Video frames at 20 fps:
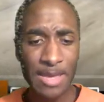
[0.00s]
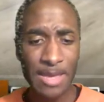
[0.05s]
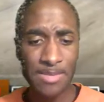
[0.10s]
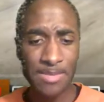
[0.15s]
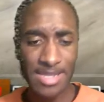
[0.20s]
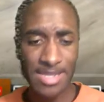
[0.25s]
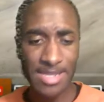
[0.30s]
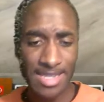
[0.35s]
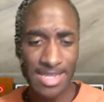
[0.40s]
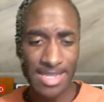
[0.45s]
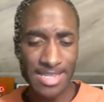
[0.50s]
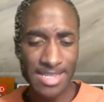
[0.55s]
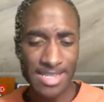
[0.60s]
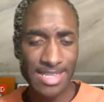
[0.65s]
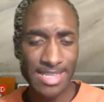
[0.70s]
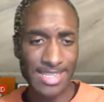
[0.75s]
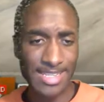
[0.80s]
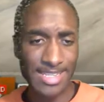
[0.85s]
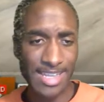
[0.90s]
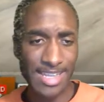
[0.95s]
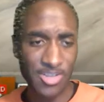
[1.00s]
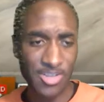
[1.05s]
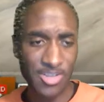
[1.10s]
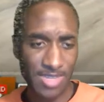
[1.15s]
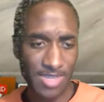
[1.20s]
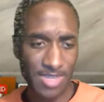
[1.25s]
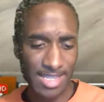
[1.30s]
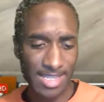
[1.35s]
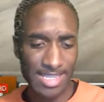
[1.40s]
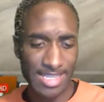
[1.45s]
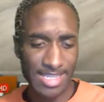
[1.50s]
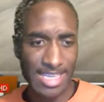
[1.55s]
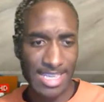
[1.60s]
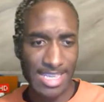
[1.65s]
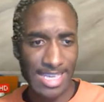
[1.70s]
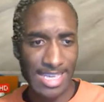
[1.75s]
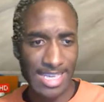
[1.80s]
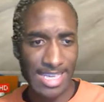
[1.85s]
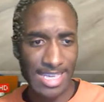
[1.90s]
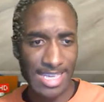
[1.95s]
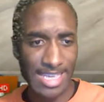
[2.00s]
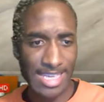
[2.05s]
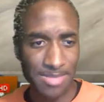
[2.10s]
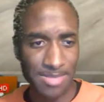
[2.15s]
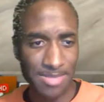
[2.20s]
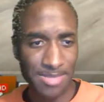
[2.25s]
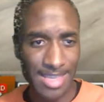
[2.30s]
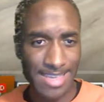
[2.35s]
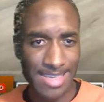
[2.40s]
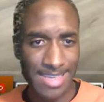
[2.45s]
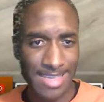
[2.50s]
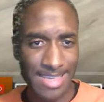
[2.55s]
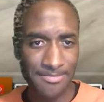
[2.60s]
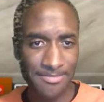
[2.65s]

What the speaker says: position because as you can see as I play it,